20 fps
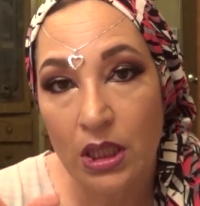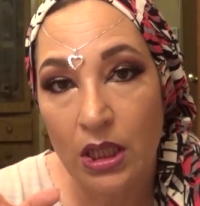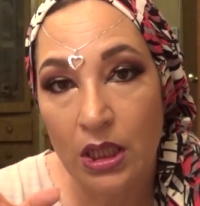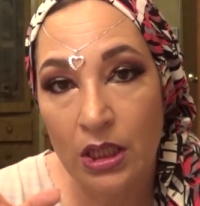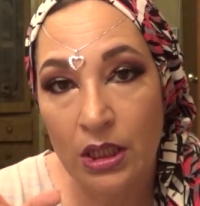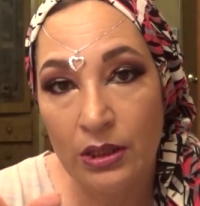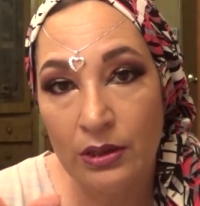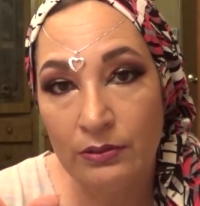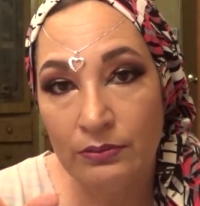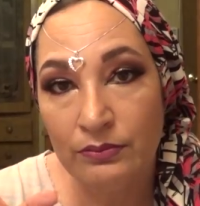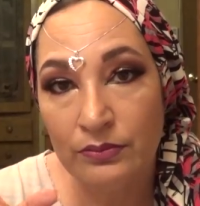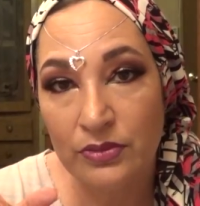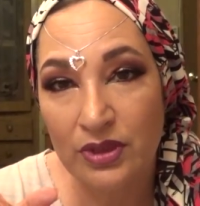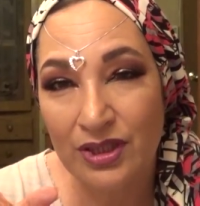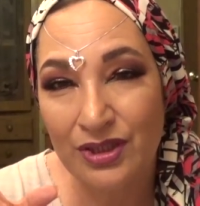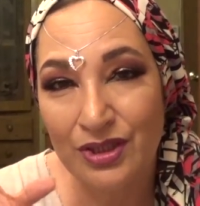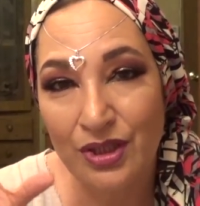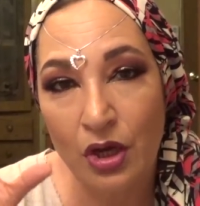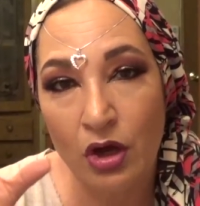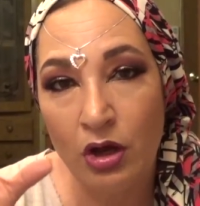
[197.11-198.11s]
um,
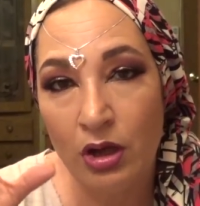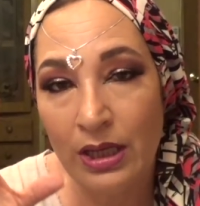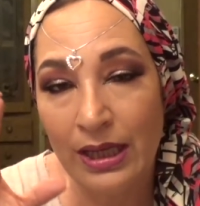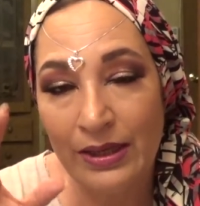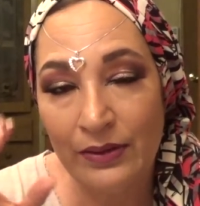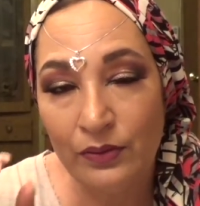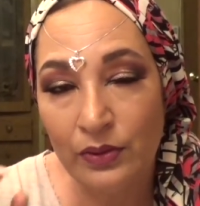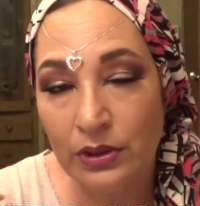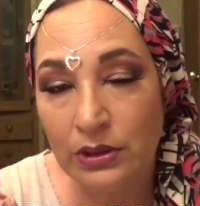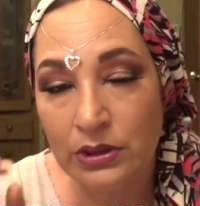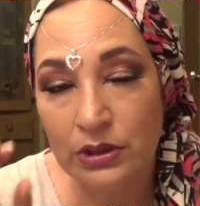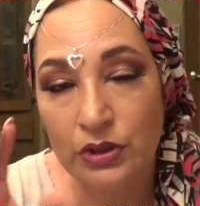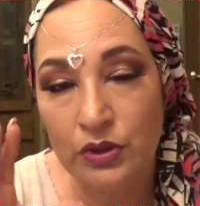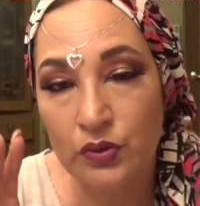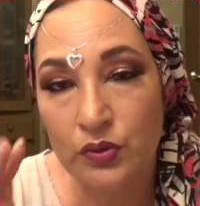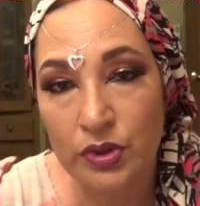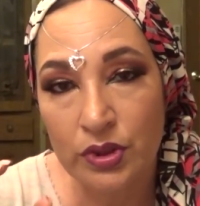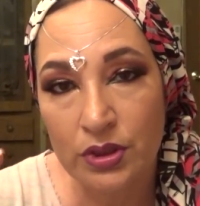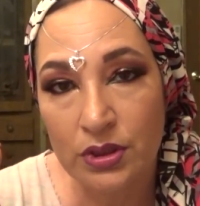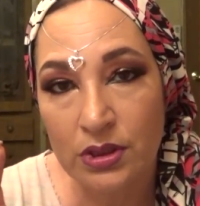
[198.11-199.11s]
all I really
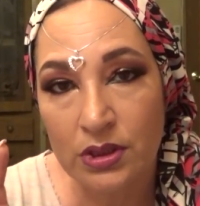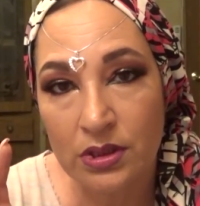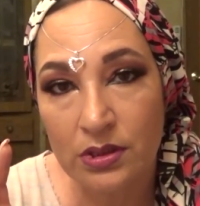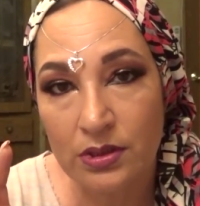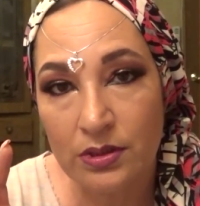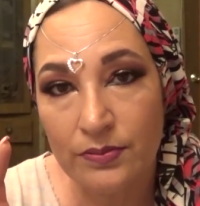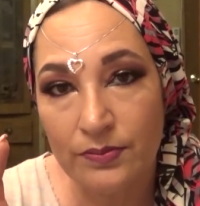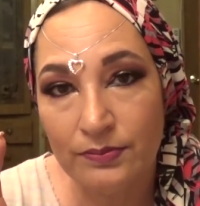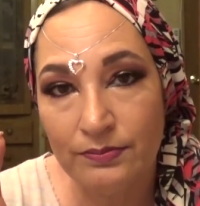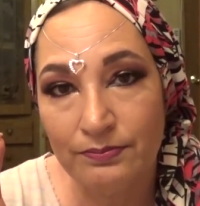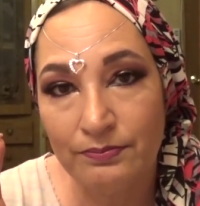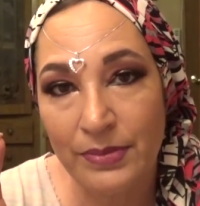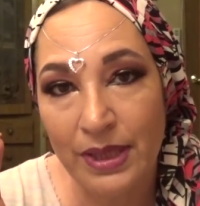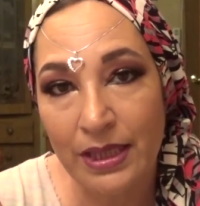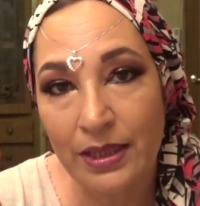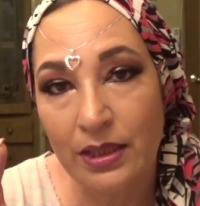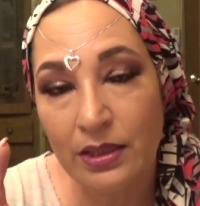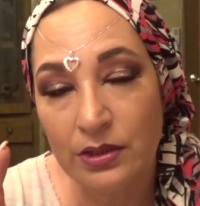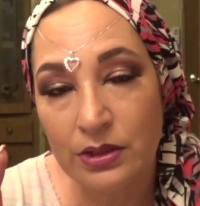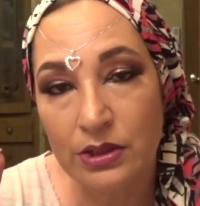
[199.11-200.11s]
do is
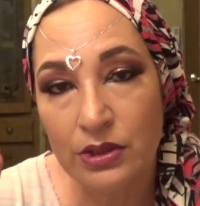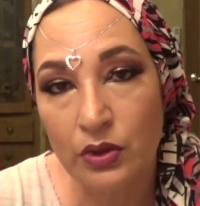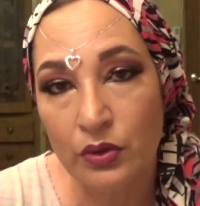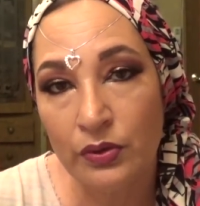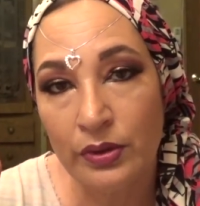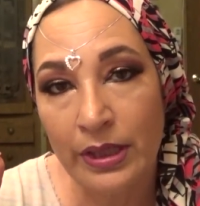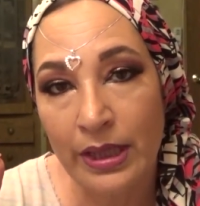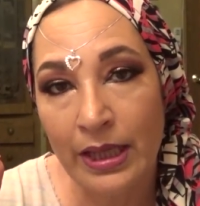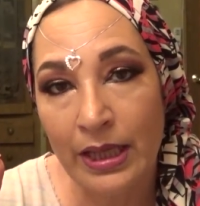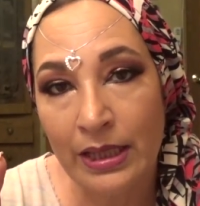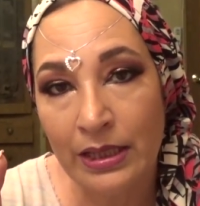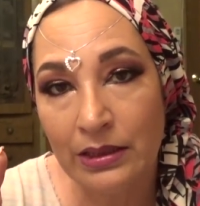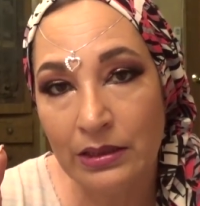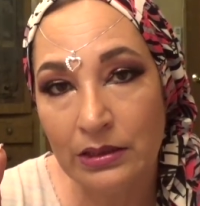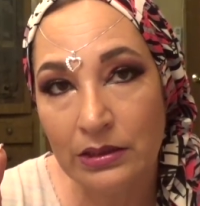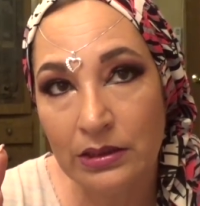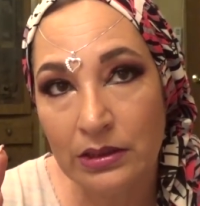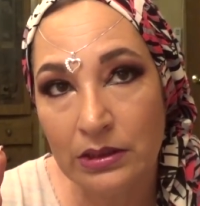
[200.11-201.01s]
make it so that